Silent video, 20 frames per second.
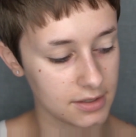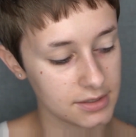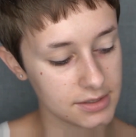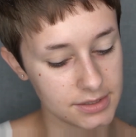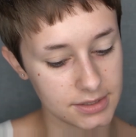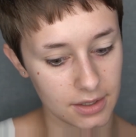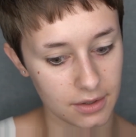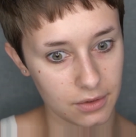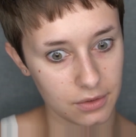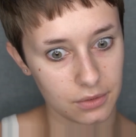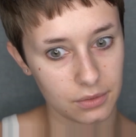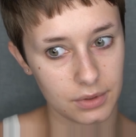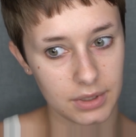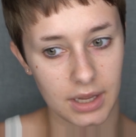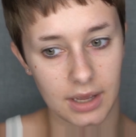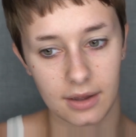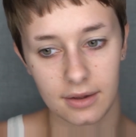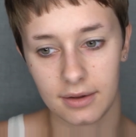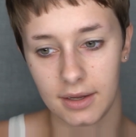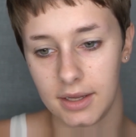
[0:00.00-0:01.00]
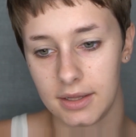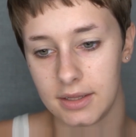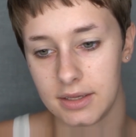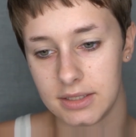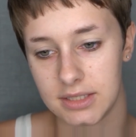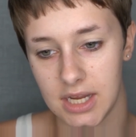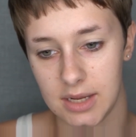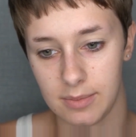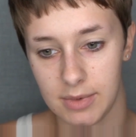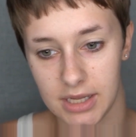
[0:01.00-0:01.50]
So yeah, and then
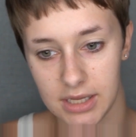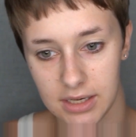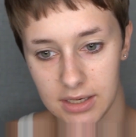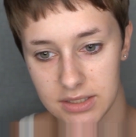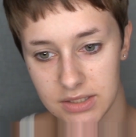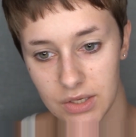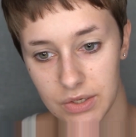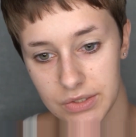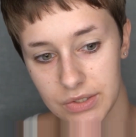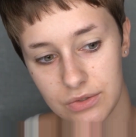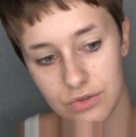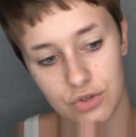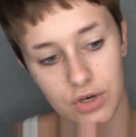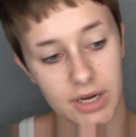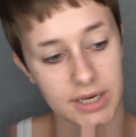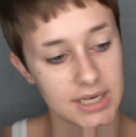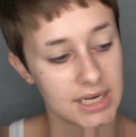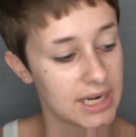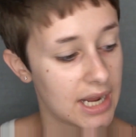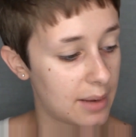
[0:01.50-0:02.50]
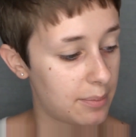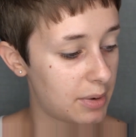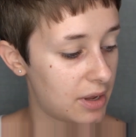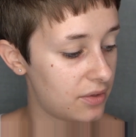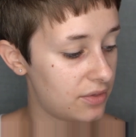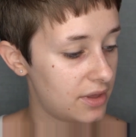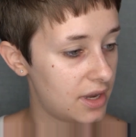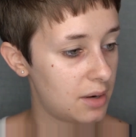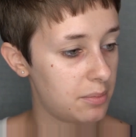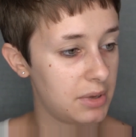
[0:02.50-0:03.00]
Damien is also trying to nap
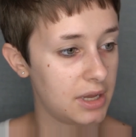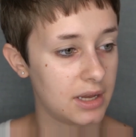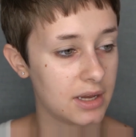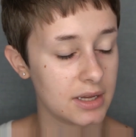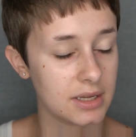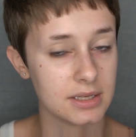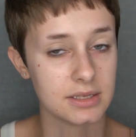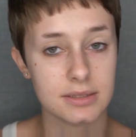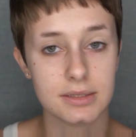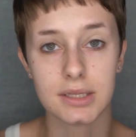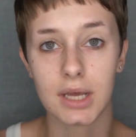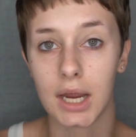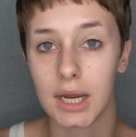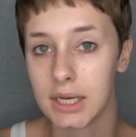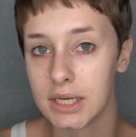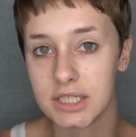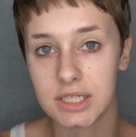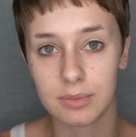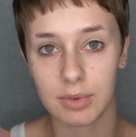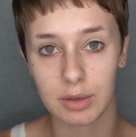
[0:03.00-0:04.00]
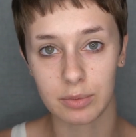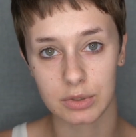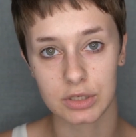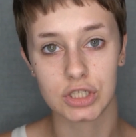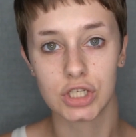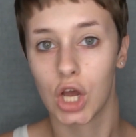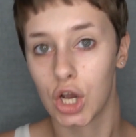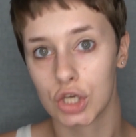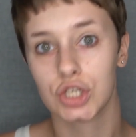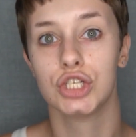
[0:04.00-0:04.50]
out there because I need to be able to
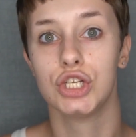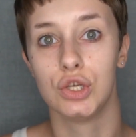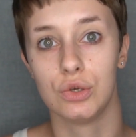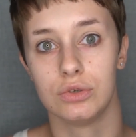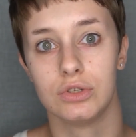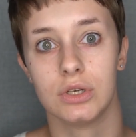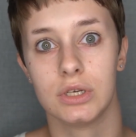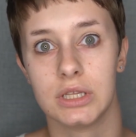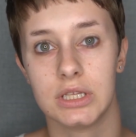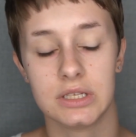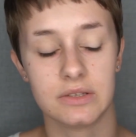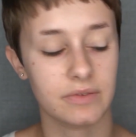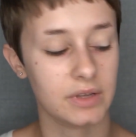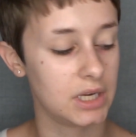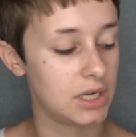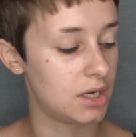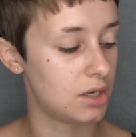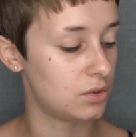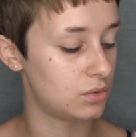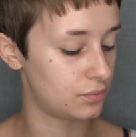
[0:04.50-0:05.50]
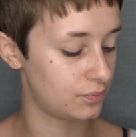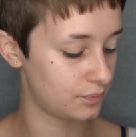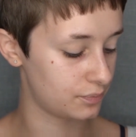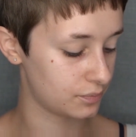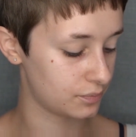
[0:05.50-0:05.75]
talk to you during this video.